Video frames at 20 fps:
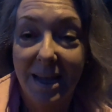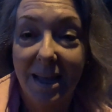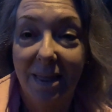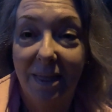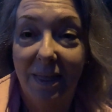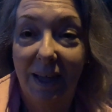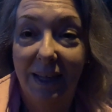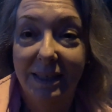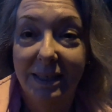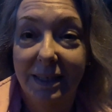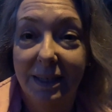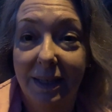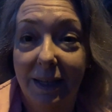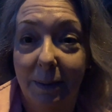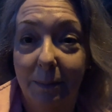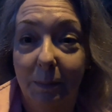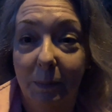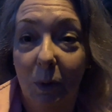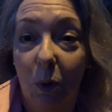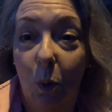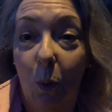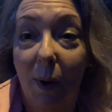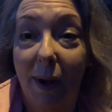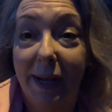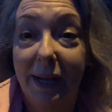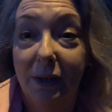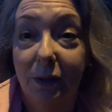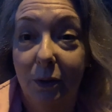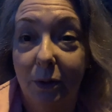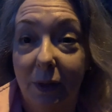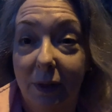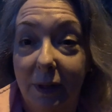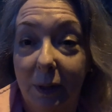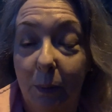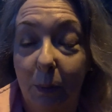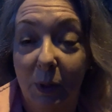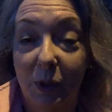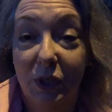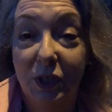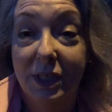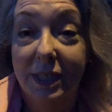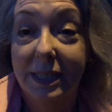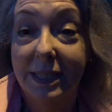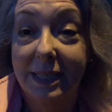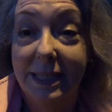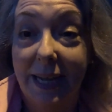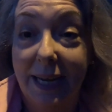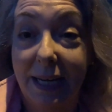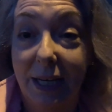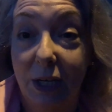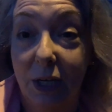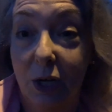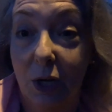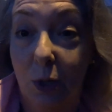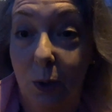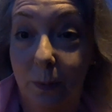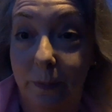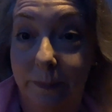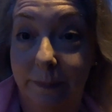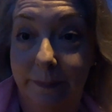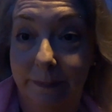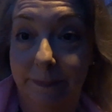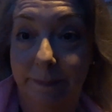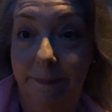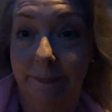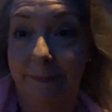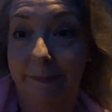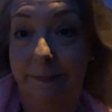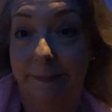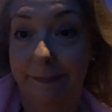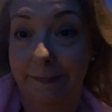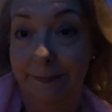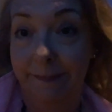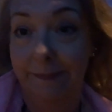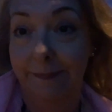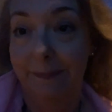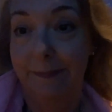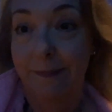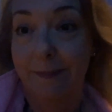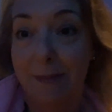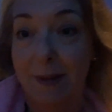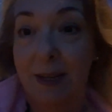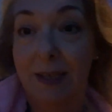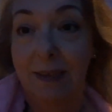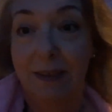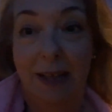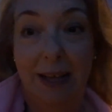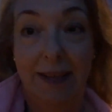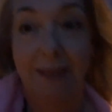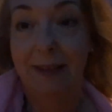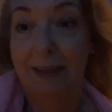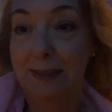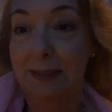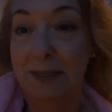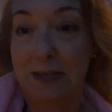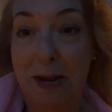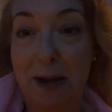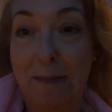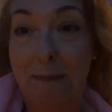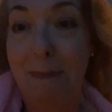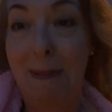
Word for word: That's them quieter than they were just a second ago. Glad that's not